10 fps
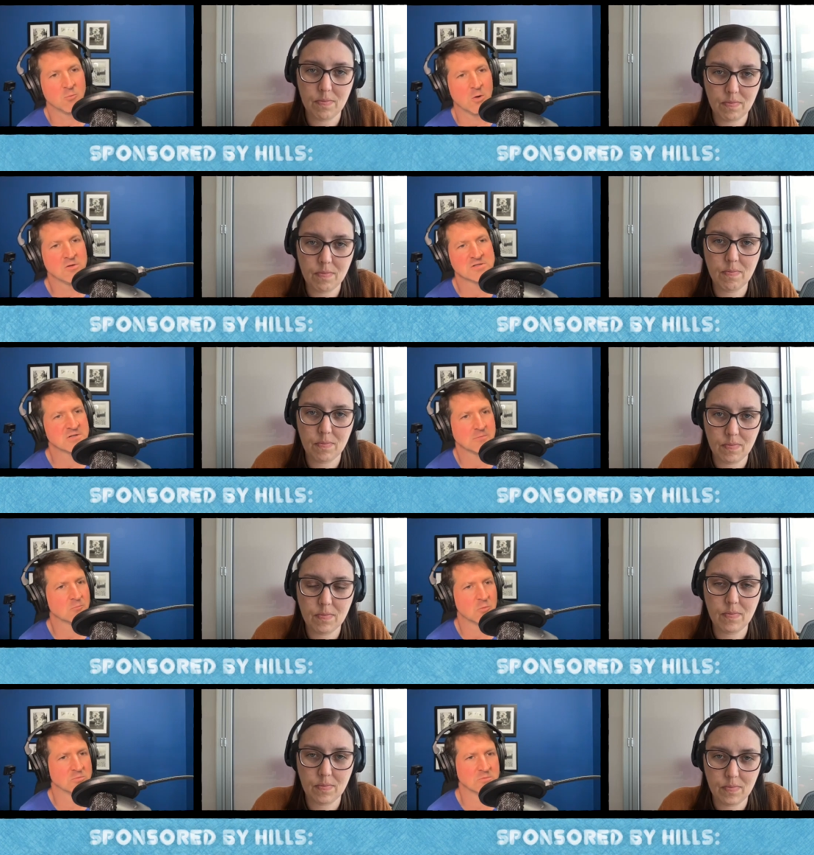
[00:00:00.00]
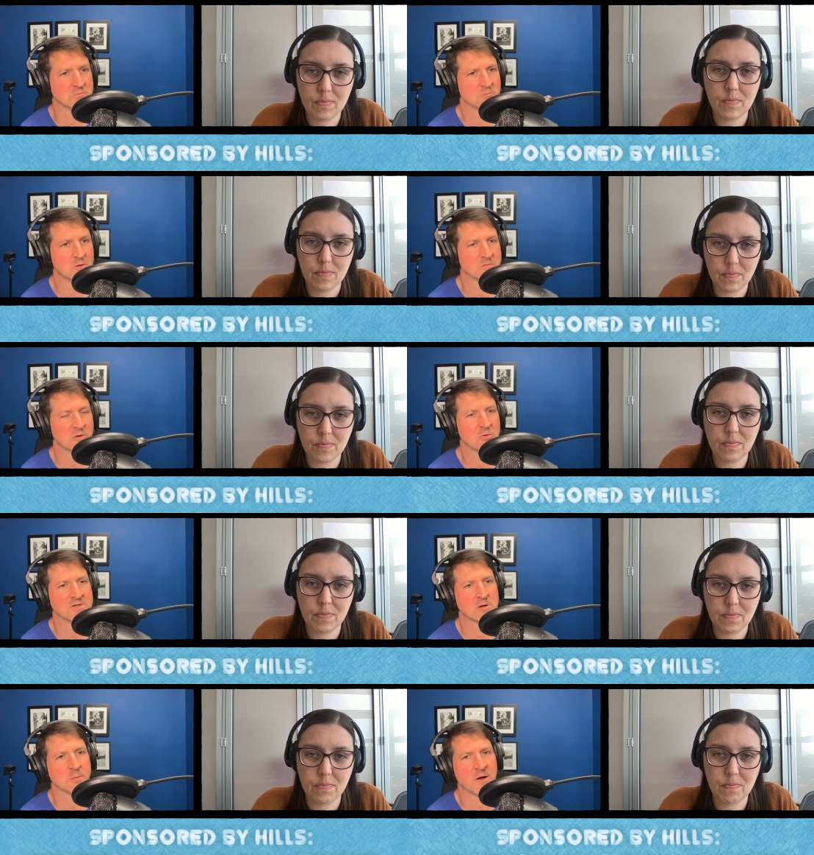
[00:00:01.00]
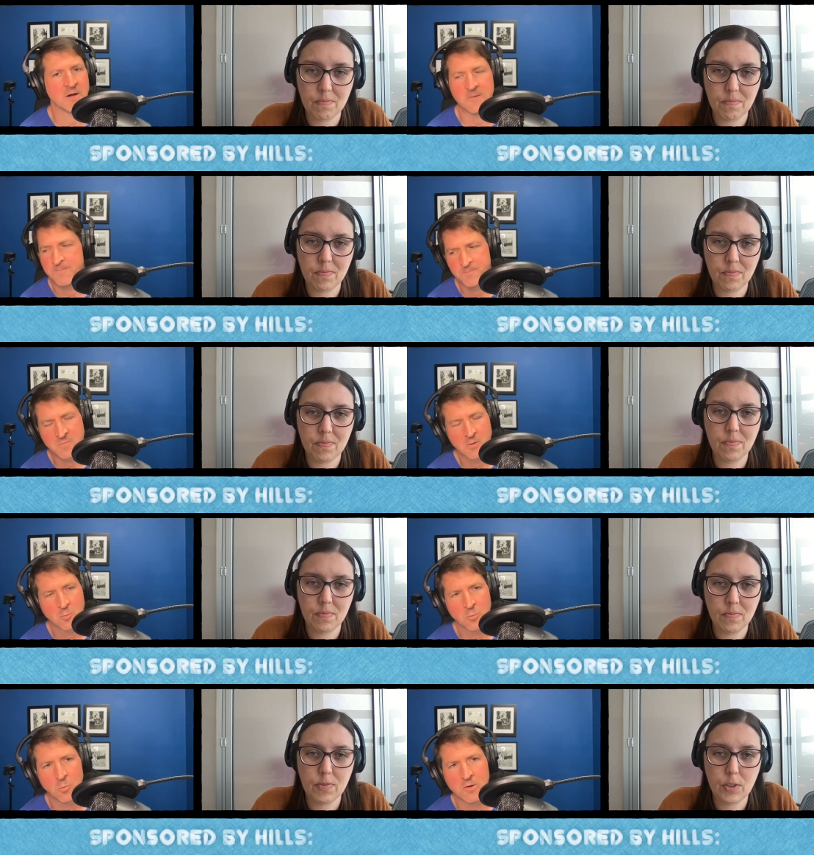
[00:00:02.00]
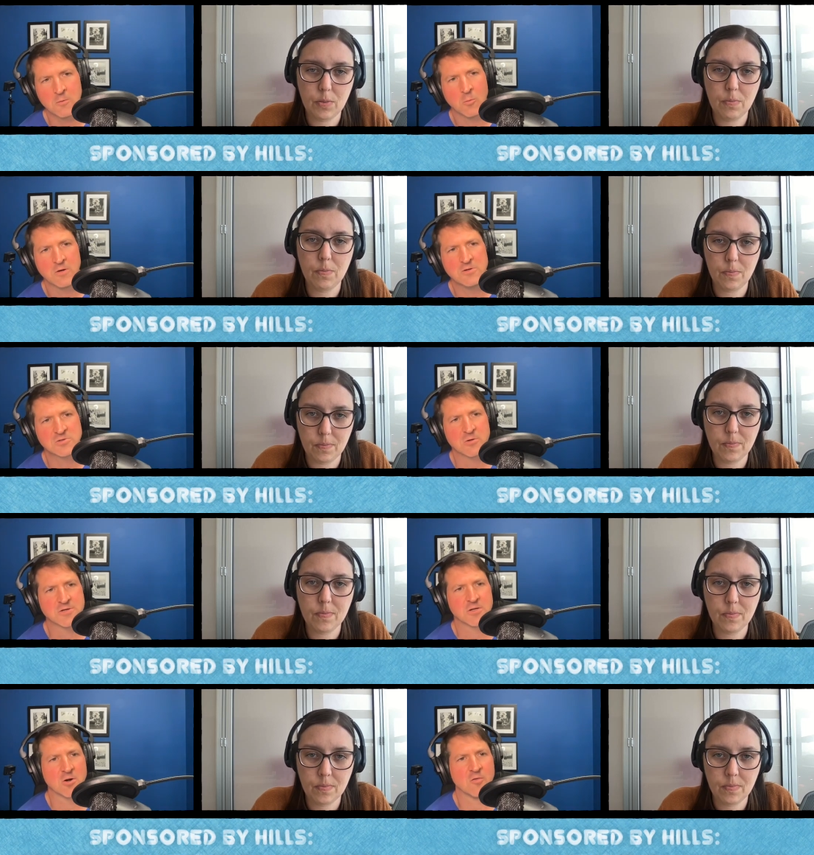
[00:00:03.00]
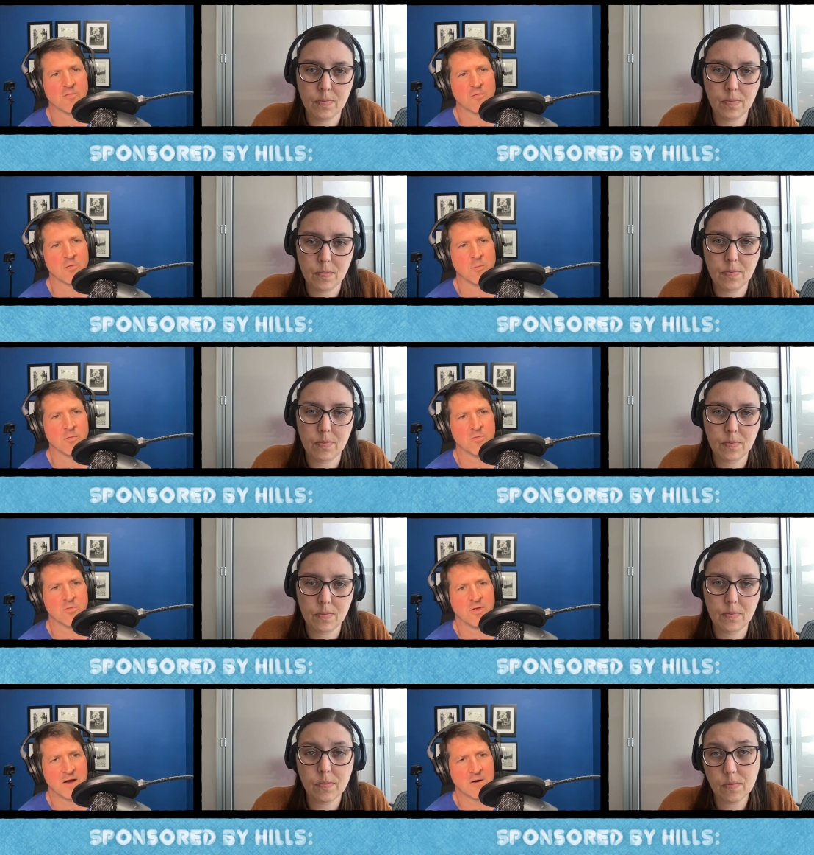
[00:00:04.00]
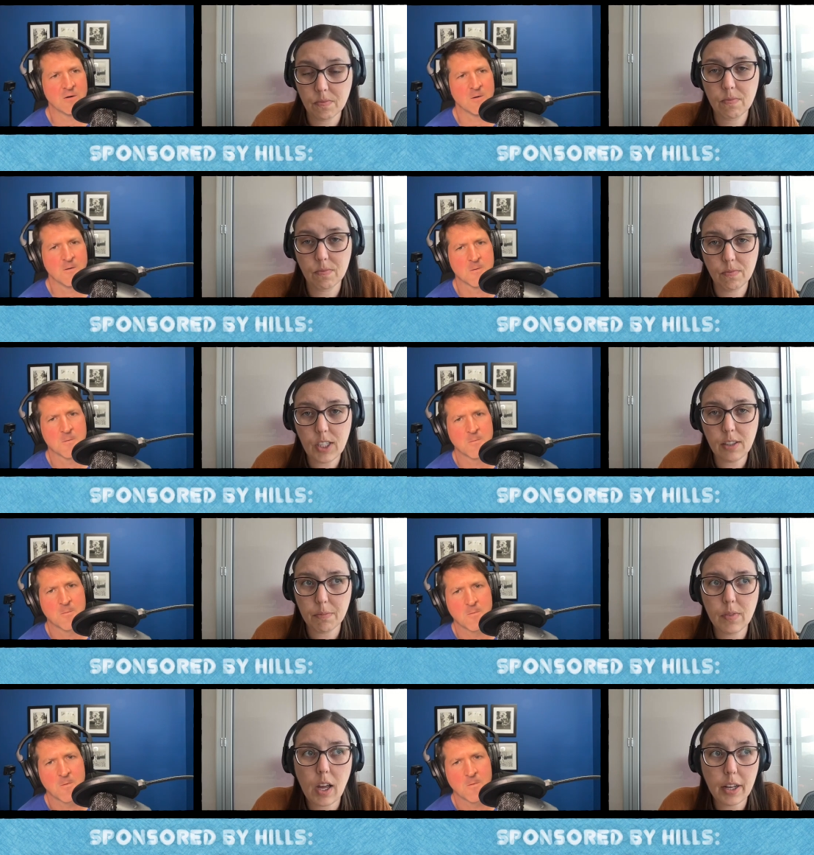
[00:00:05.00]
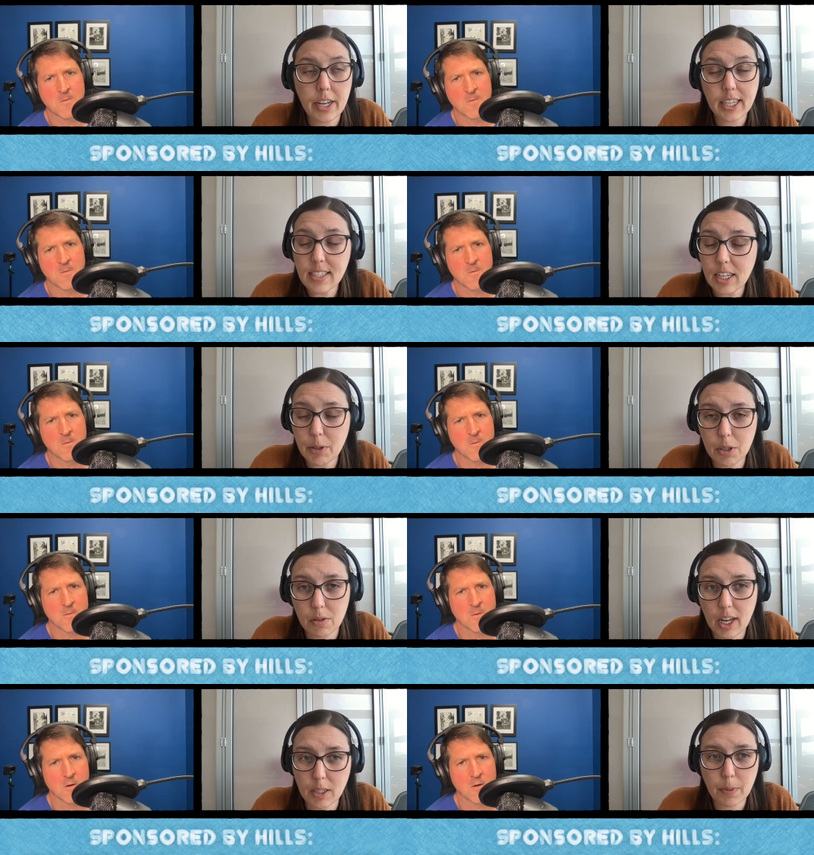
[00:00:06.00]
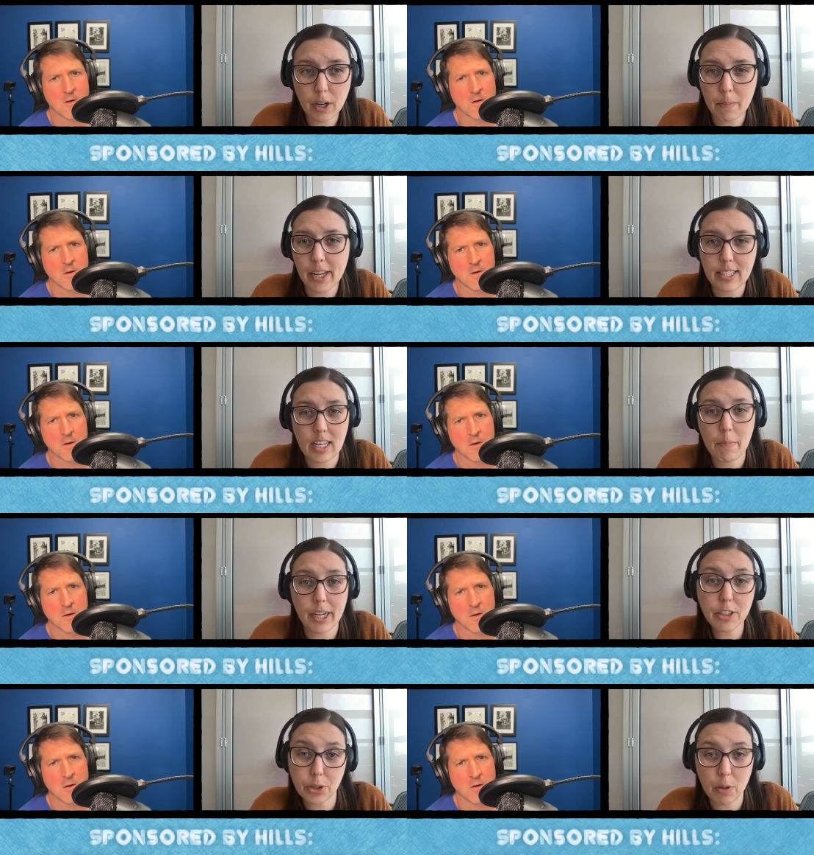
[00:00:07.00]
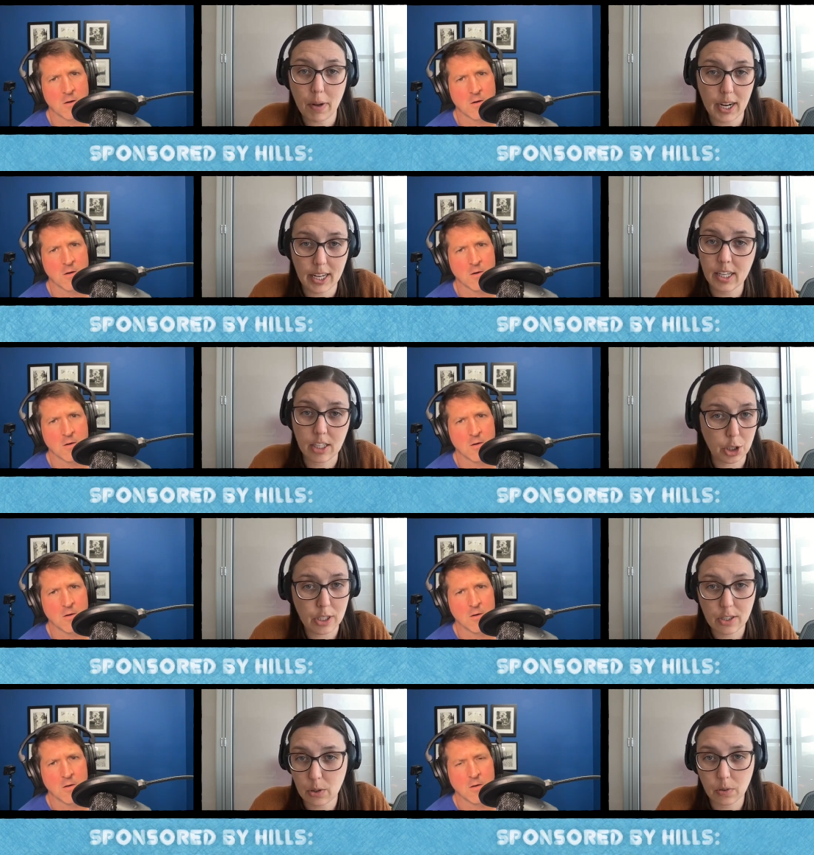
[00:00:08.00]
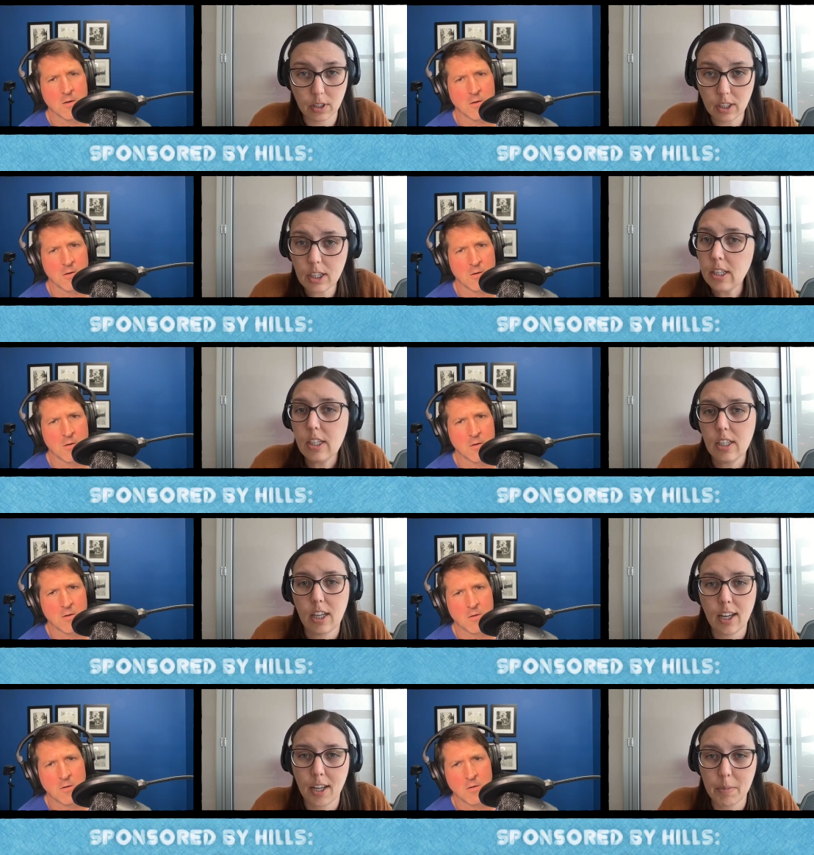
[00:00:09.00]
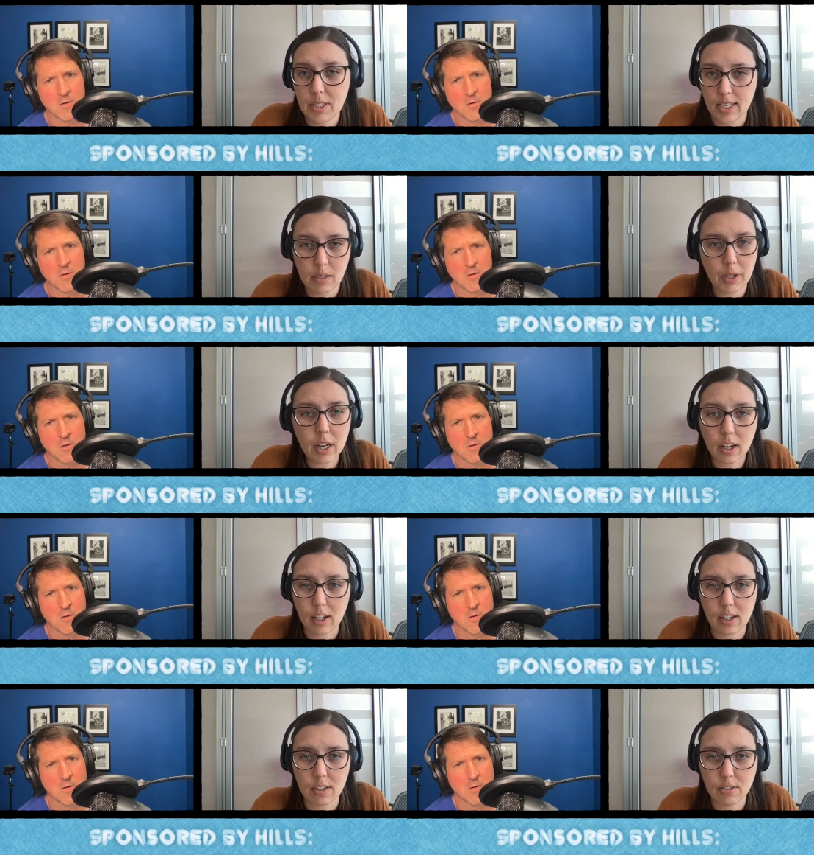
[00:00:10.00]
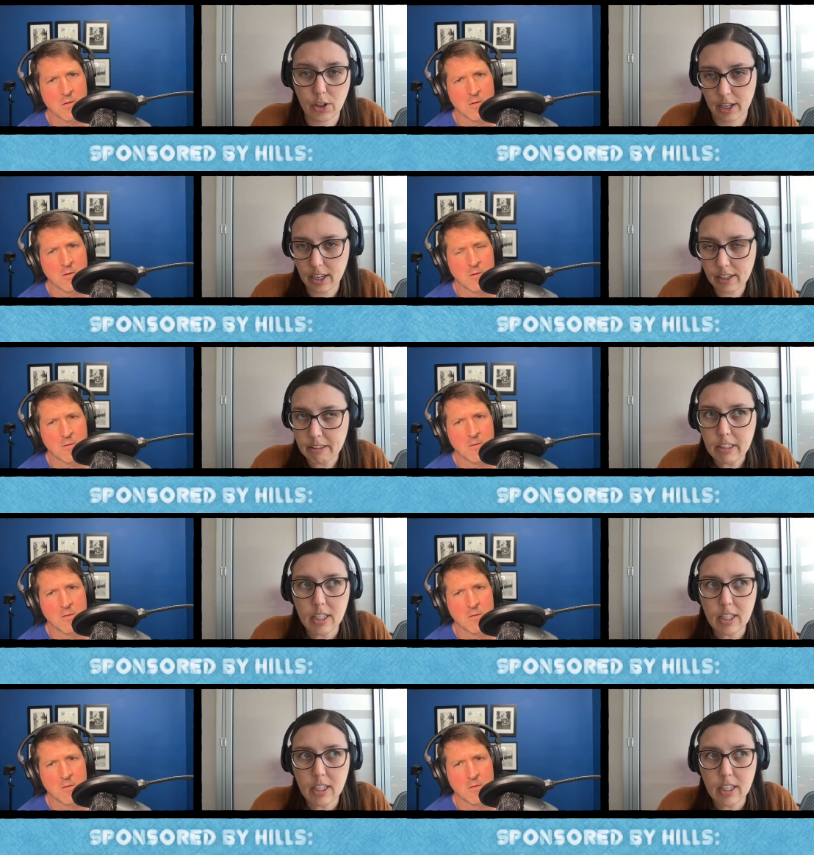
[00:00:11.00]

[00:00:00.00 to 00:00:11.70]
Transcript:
Speaker 1: wellness. Yep. We'll, we'll totally talk about it. Where do, where do you start to go from there?
Speaker 2: Uh, next, I would, as part of my exam, I do a body condition score um, assessment on Greta.